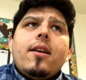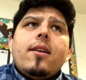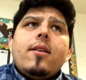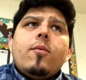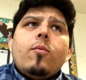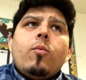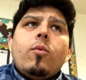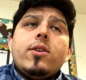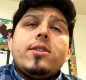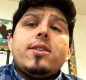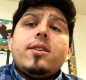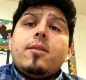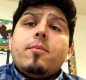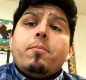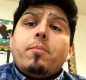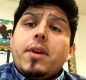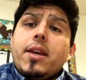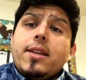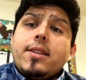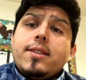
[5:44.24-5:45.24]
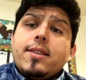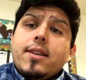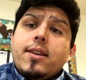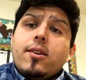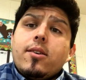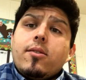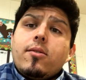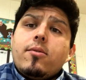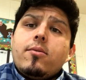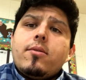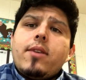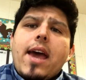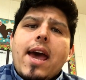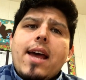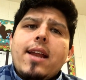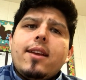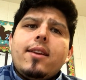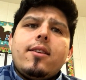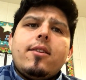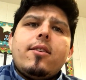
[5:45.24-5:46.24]
wasn't a big deal.
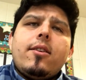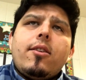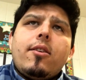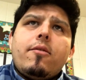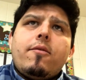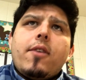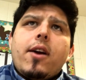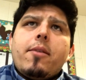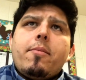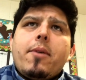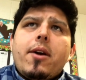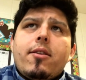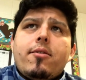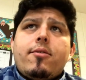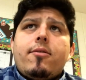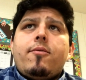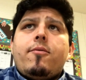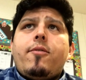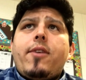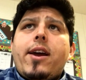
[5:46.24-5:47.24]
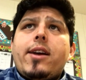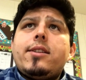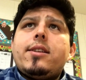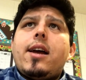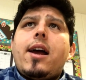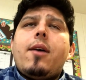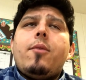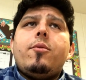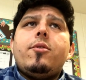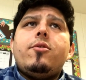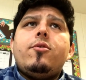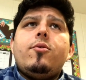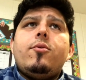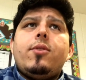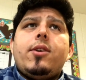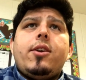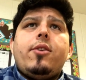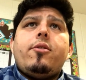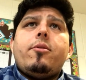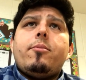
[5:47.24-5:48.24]
Adding another 5 pounds. In fact, I would do
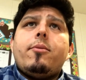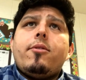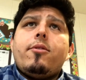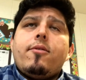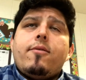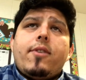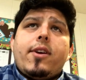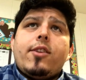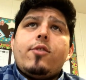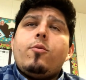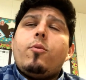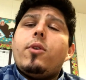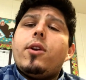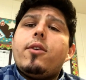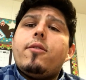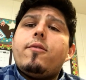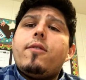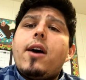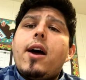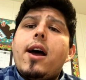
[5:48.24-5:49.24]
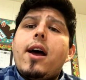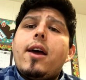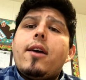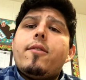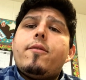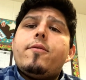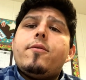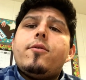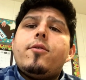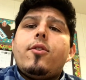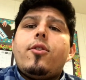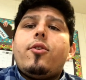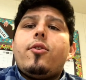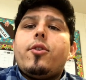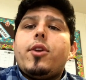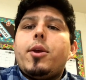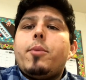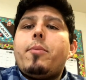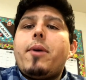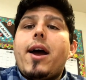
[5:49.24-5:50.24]
increments of like 25 to
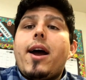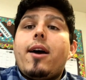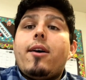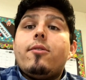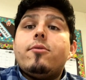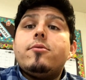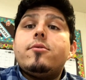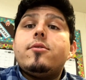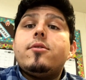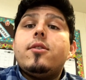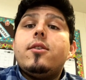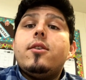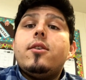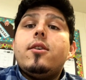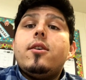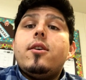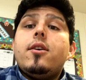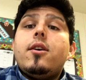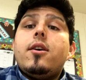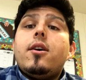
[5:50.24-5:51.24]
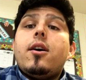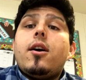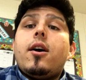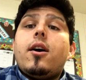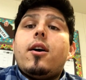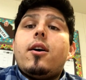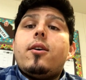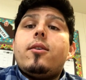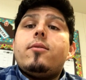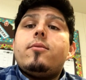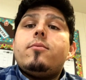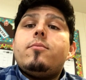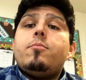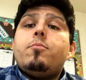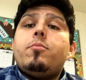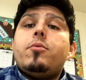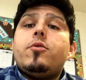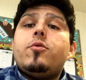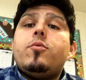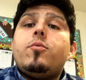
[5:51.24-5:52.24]
30 pounds
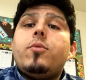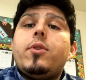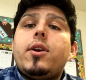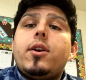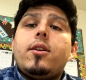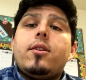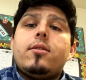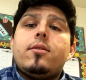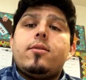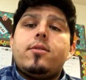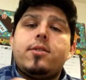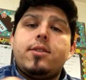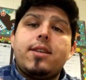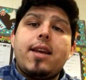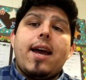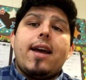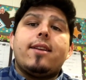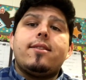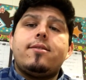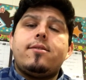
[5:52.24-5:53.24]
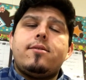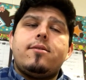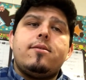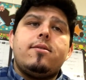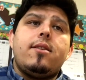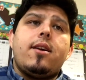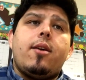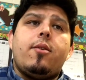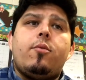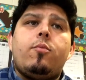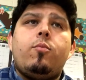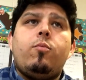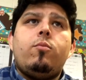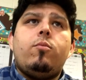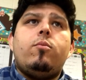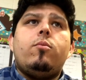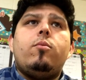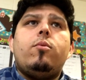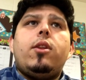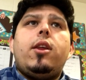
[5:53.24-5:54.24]
between sets. I would
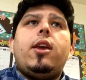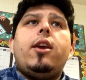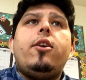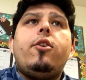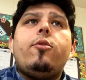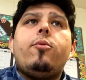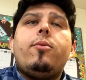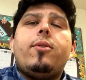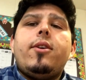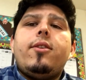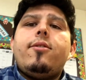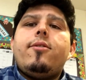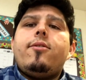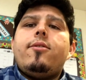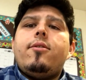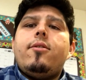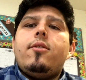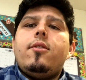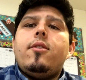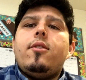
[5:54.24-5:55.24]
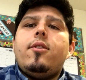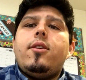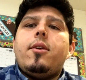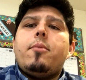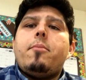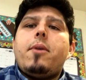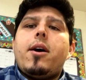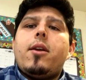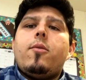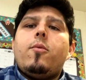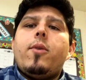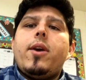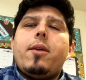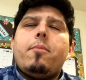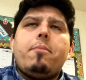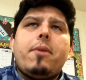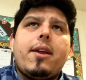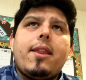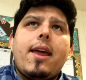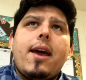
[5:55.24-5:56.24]
increase the amount of weight
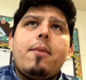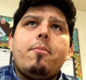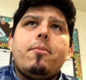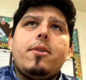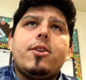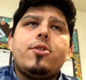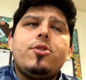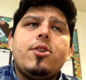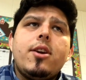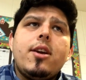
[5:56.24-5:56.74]
by that much,